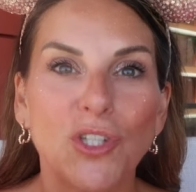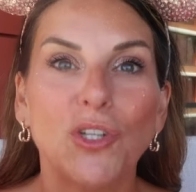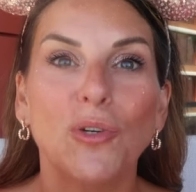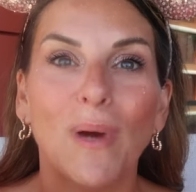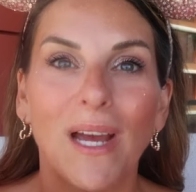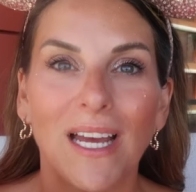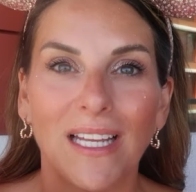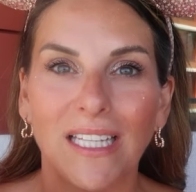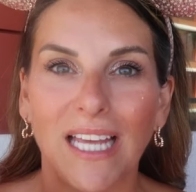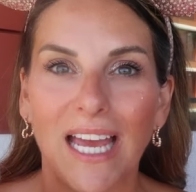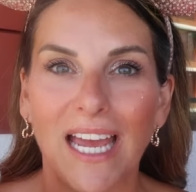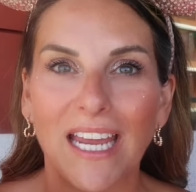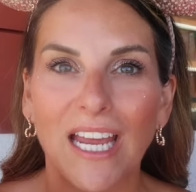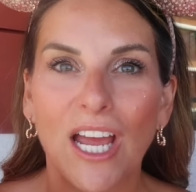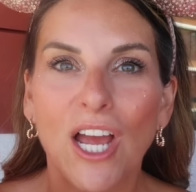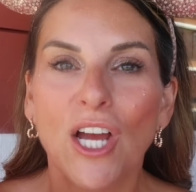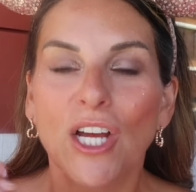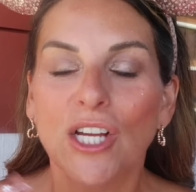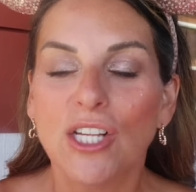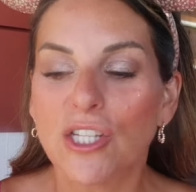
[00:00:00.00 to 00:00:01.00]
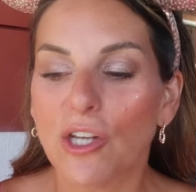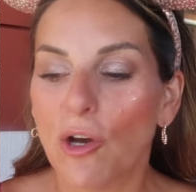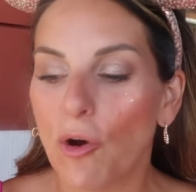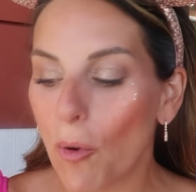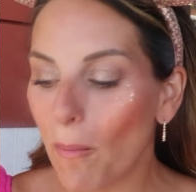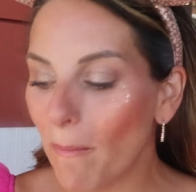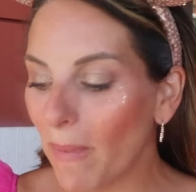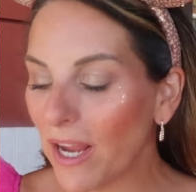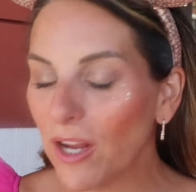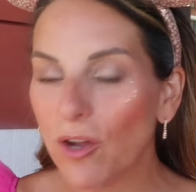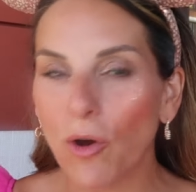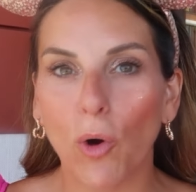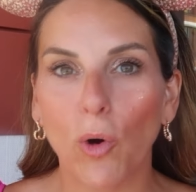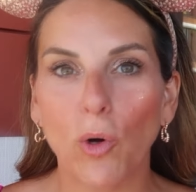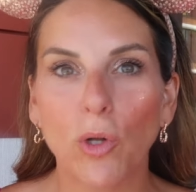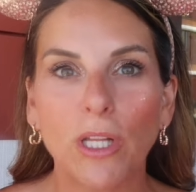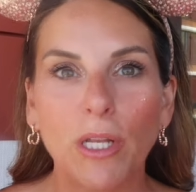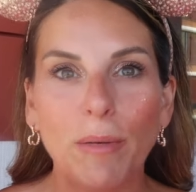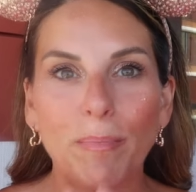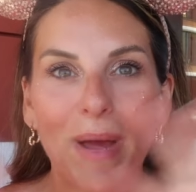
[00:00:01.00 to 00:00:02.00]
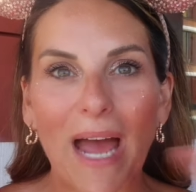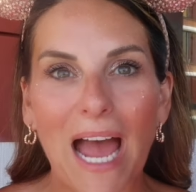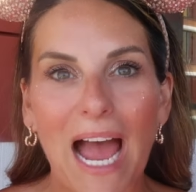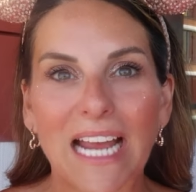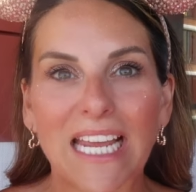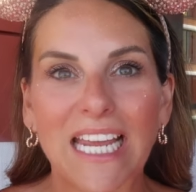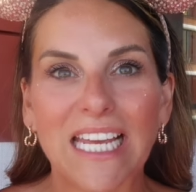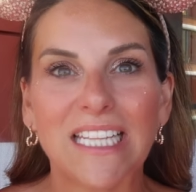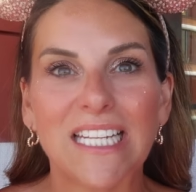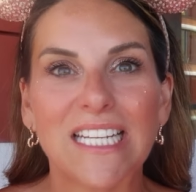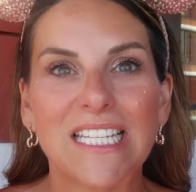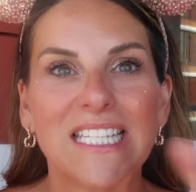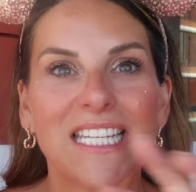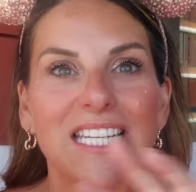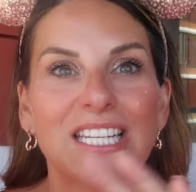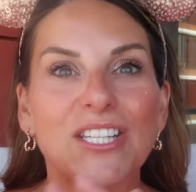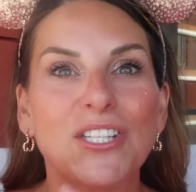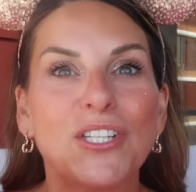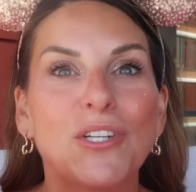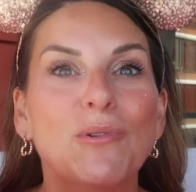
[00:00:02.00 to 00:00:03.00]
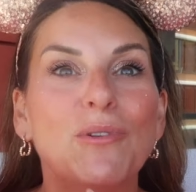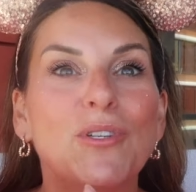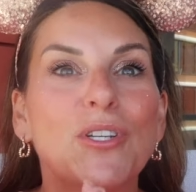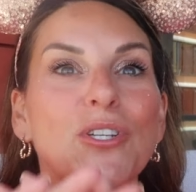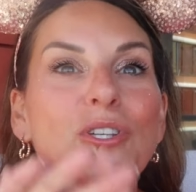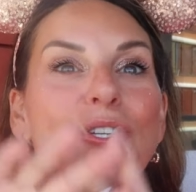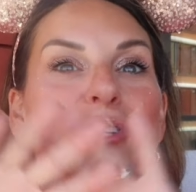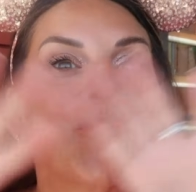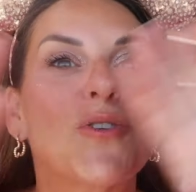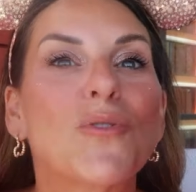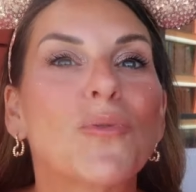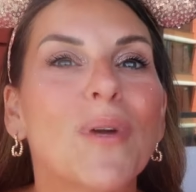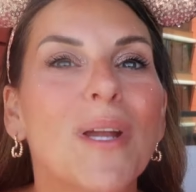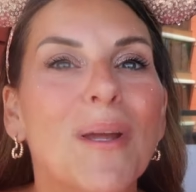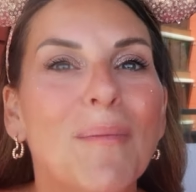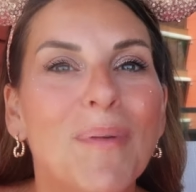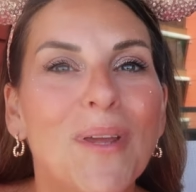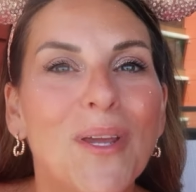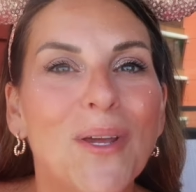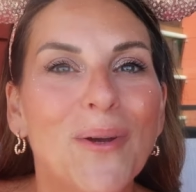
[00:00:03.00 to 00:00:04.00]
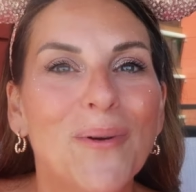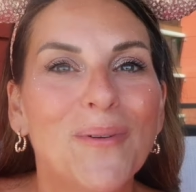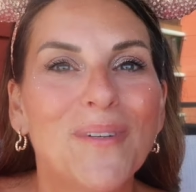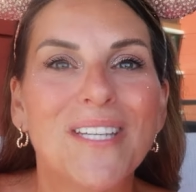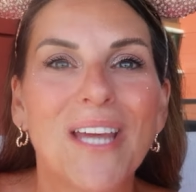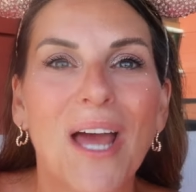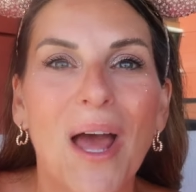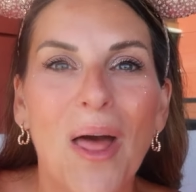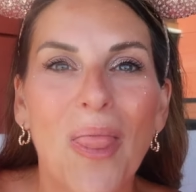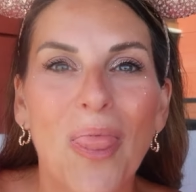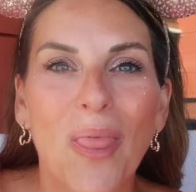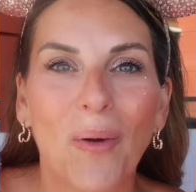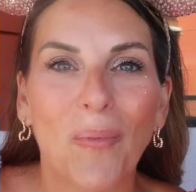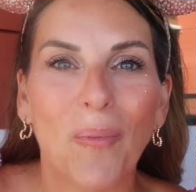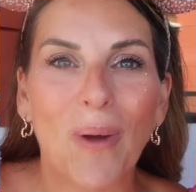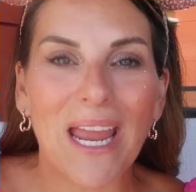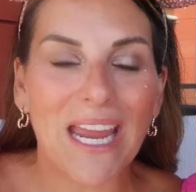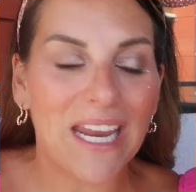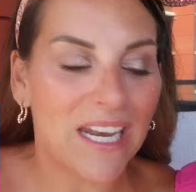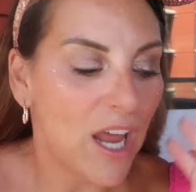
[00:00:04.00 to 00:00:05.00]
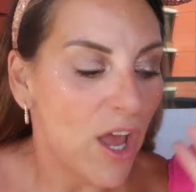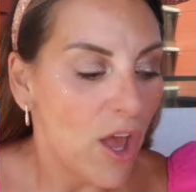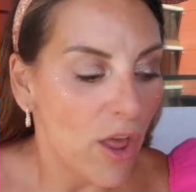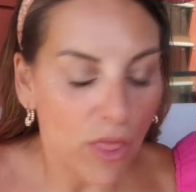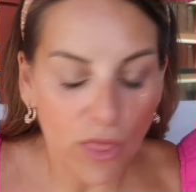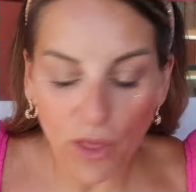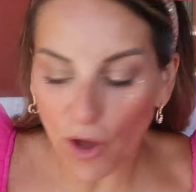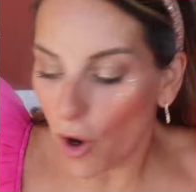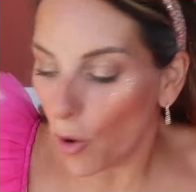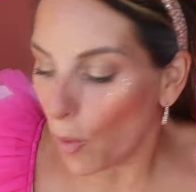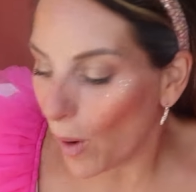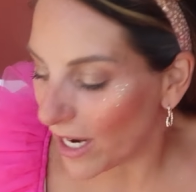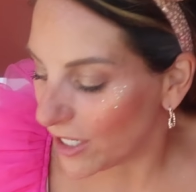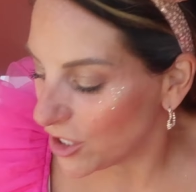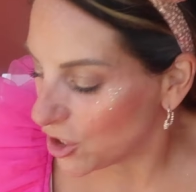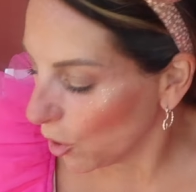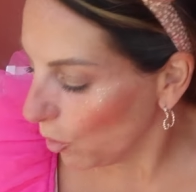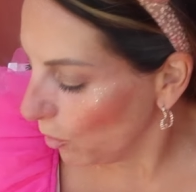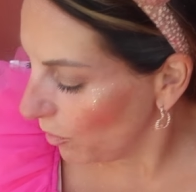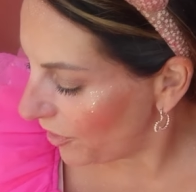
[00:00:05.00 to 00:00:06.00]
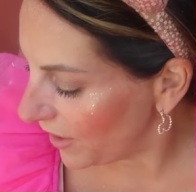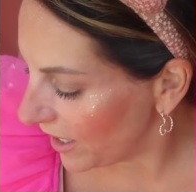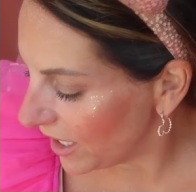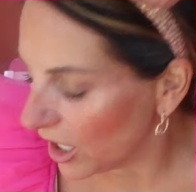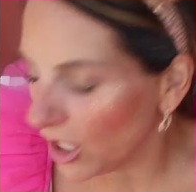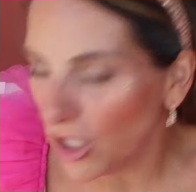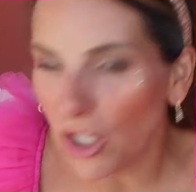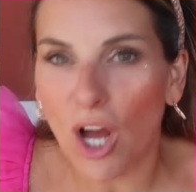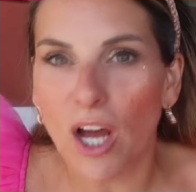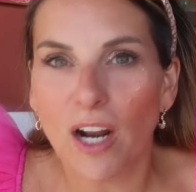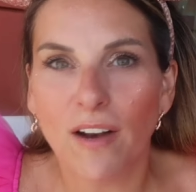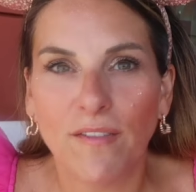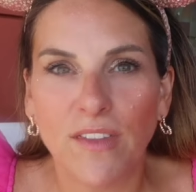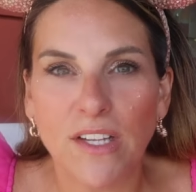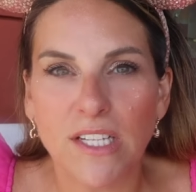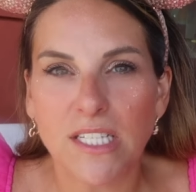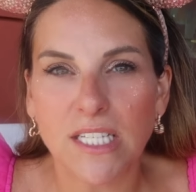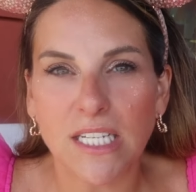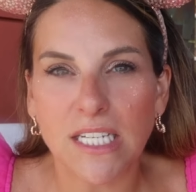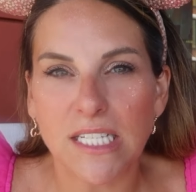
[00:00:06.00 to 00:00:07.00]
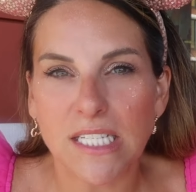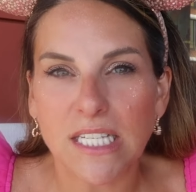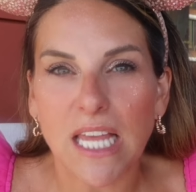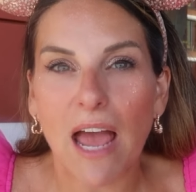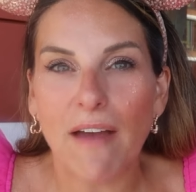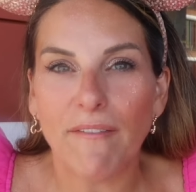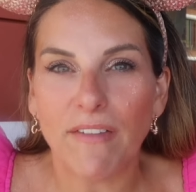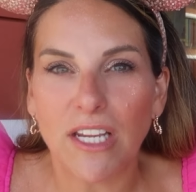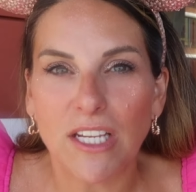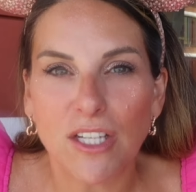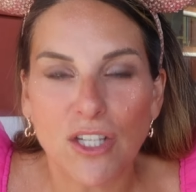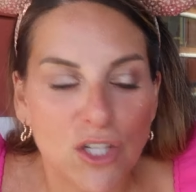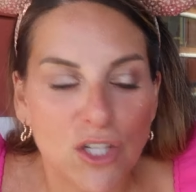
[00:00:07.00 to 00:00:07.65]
to LA. So my goal in packing this is to distribute the weight though I don't think a lot of this is heavy.